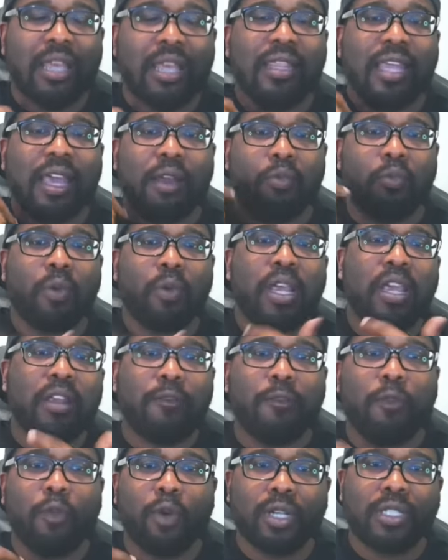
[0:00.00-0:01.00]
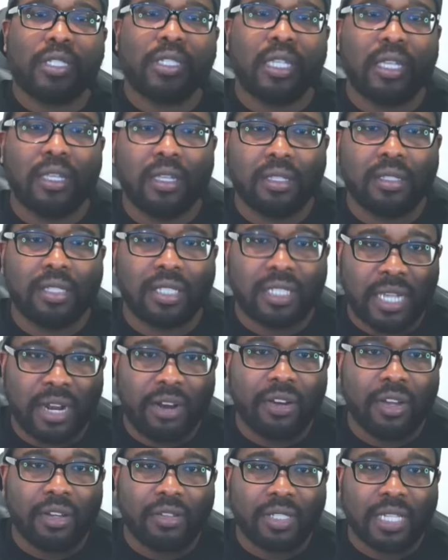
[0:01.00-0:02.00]
that reinforce the
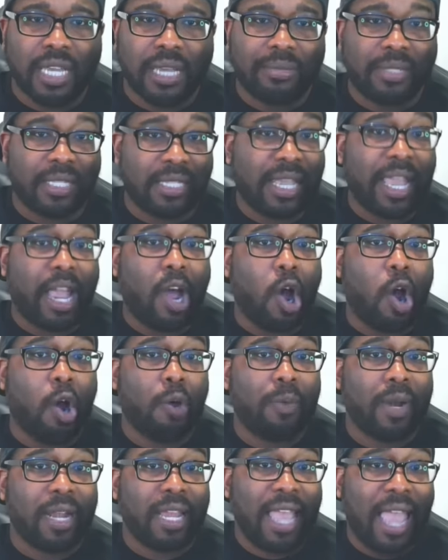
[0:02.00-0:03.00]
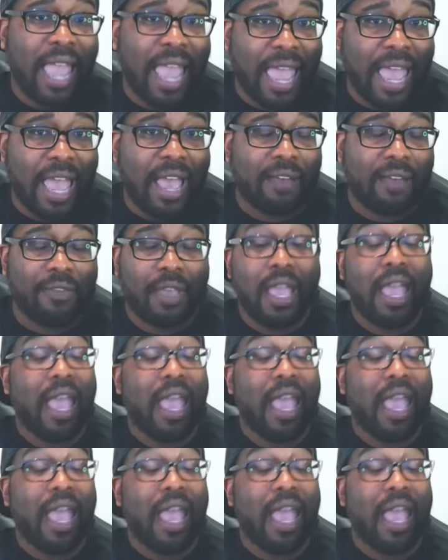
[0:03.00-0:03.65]
stereotypes that they already have.